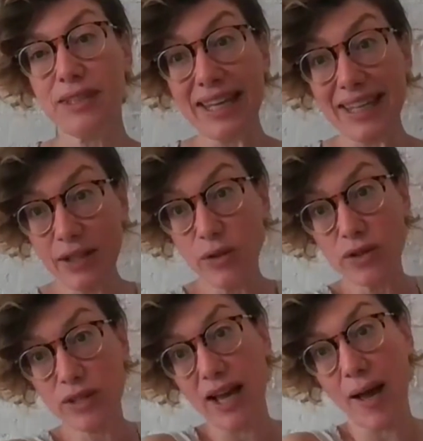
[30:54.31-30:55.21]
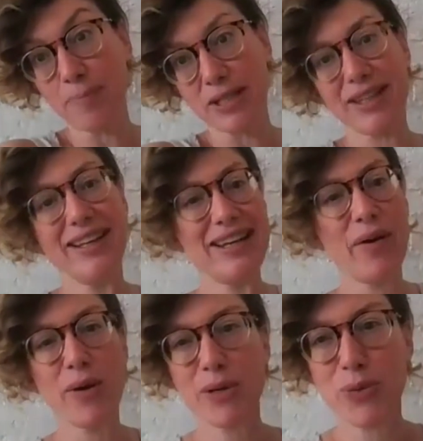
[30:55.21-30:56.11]
Like, here are the optics.
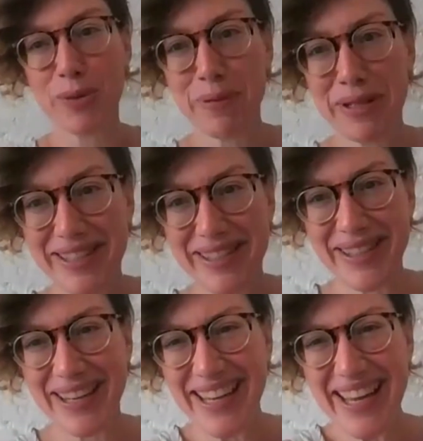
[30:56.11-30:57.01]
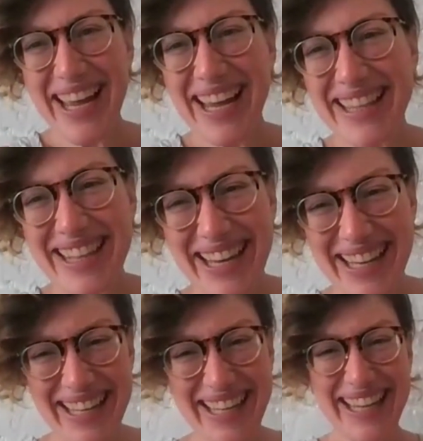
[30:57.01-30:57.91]
Now I wish we had put this in
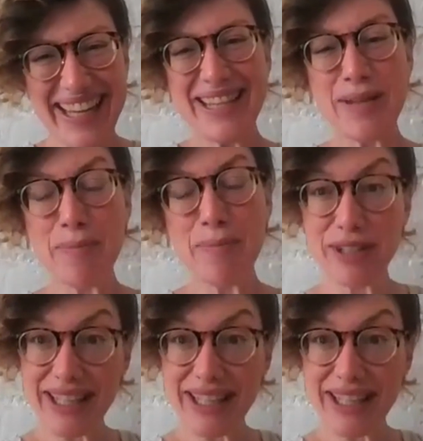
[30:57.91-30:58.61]
the book.